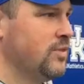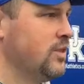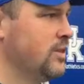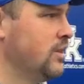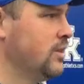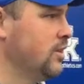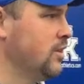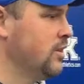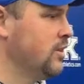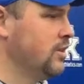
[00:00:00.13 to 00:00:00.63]

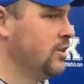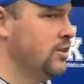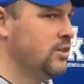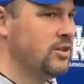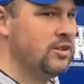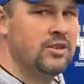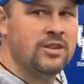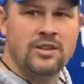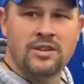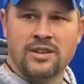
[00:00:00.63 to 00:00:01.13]
a lot of
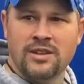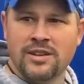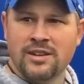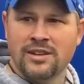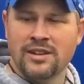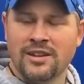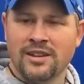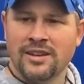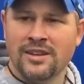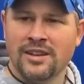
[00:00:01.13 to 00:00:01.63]
competition
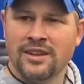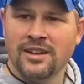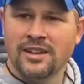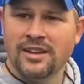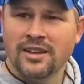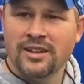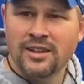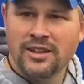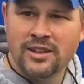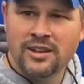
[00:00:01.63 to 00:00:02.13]
in the
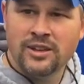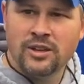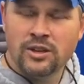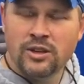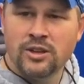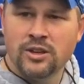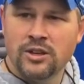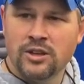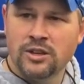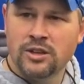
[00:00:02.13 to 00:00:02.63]
secondary now.
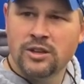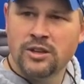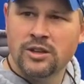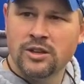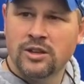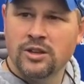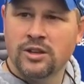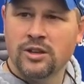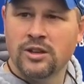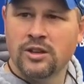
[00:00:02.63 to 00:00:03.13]
Tell, tell,
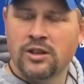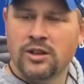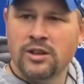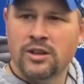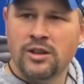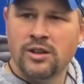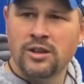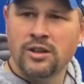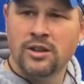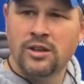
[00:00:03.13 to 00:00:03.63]
tell
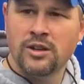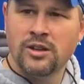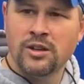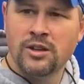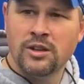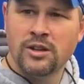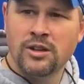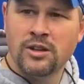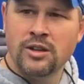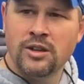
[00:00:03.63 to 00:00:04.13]
how your
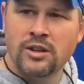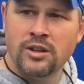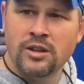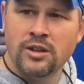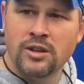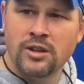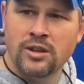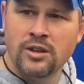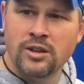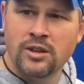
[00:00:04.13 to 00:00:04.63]
young
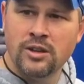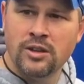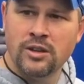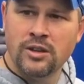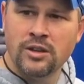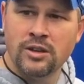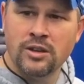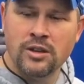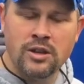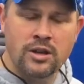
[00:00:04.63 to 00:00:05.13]
secondary guys
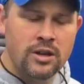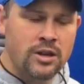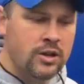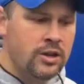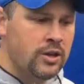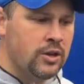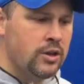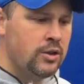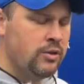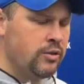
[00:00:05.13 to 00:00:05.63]
coming along.
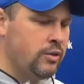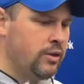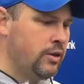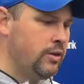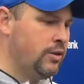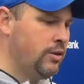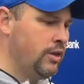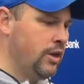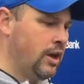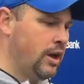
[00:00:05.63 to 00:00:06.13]
Guys like
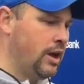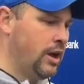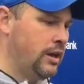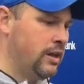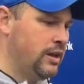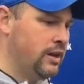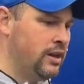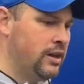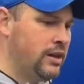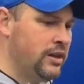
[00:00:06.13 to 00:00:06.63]
uh,
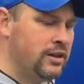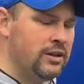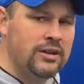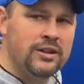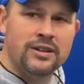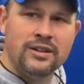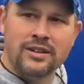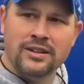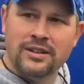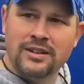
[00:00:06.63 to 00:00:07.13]
Cedric's been
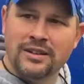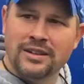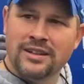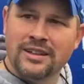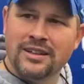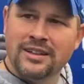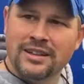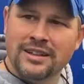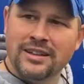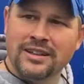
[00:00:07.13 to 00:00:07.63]
here ever
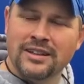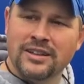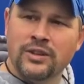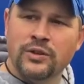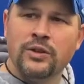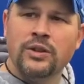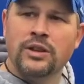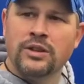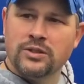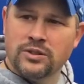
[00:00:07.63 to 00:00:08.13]
since uh,
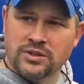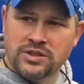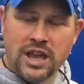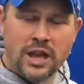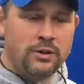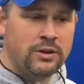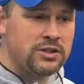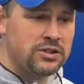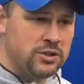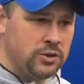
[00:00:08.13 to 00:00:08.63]
January.
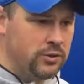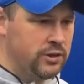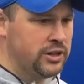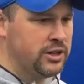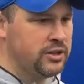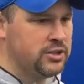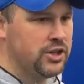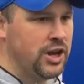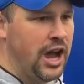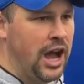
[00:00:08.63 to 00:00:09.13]
Cedric's doing a
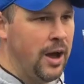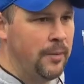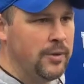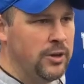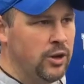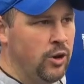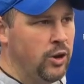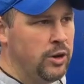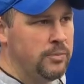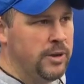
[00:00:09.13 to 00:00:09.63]
good job.
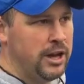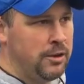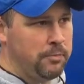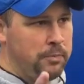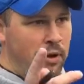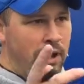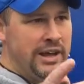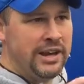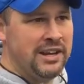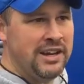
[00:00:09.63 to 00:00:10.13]
You know, he made a
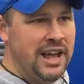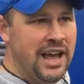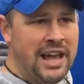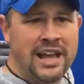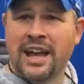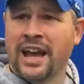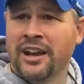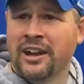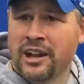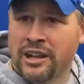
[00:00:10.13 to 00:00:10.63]
play
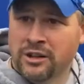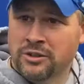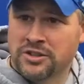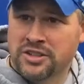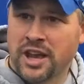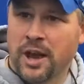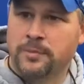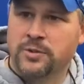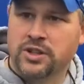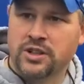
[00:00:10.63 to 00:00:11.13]
today, an
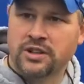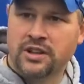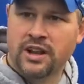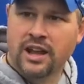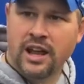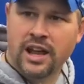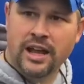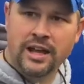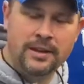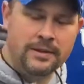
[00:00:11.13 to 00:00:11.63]
interception
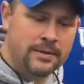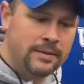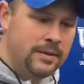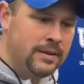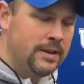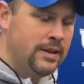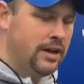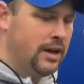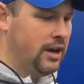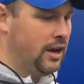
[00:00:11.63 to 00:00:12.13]
today,
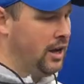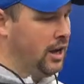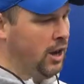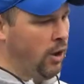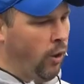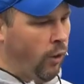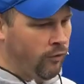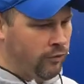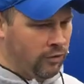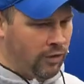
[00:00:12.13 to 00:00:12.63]
uh,
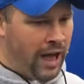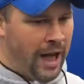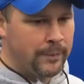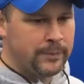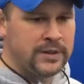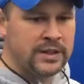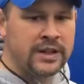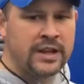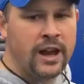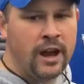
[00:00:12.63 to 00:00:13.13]

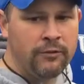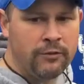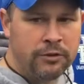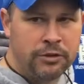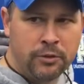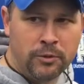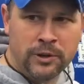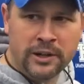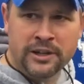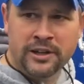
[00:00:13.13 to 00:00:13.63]
overlapped in cover
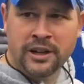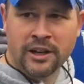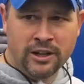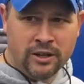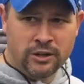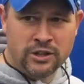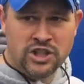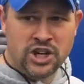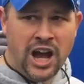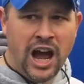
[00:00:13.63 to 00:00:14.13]
three, did a
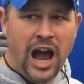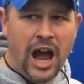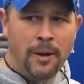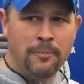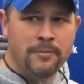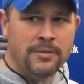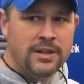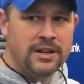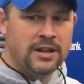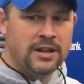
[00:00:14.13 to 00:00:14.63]
good job.